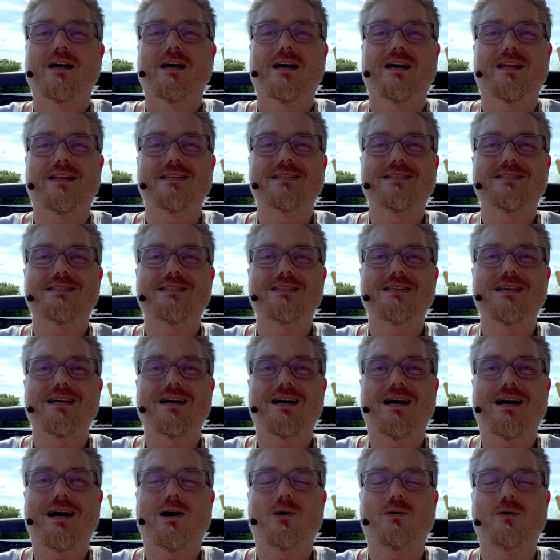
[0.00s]
and see
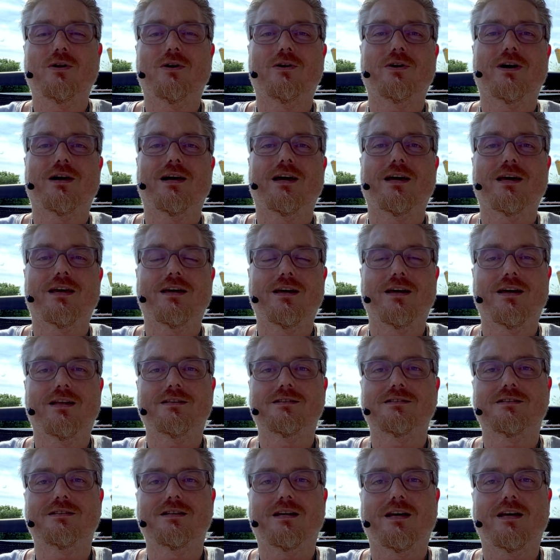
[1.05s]
how long I can
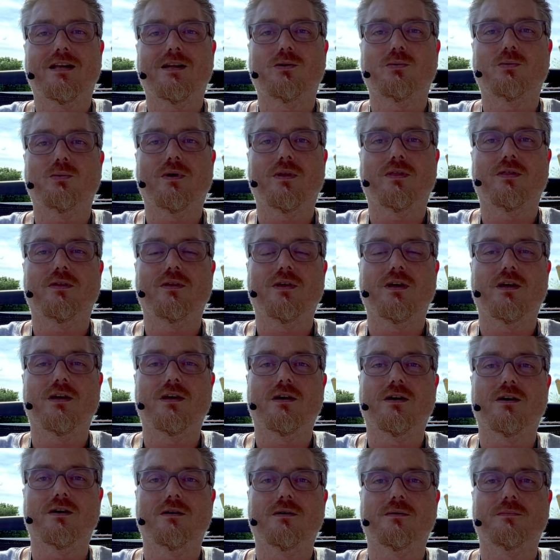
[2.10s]
stand with
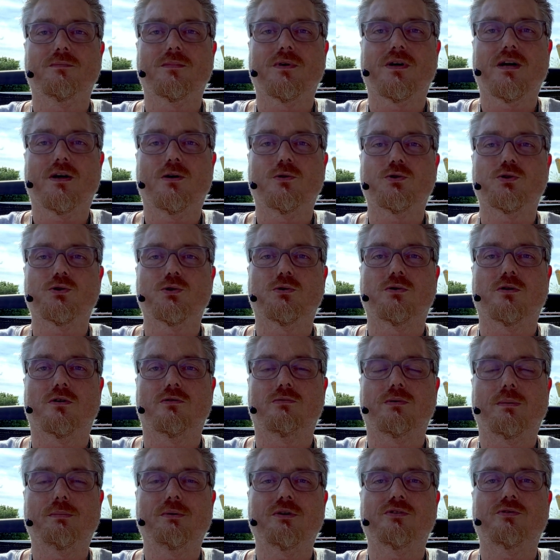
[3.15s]
the caoutchouc or
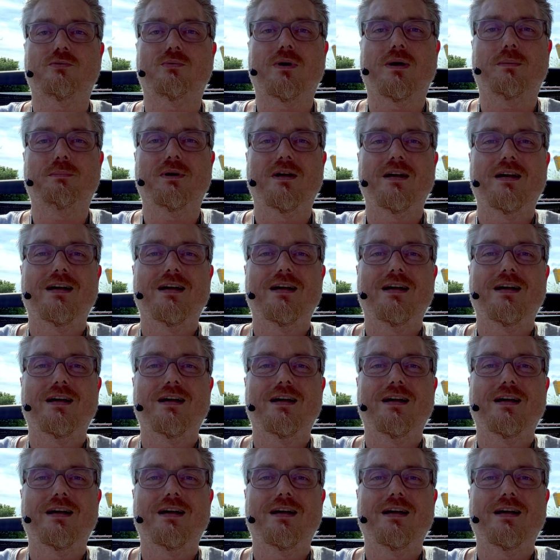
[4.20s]
rubber strap.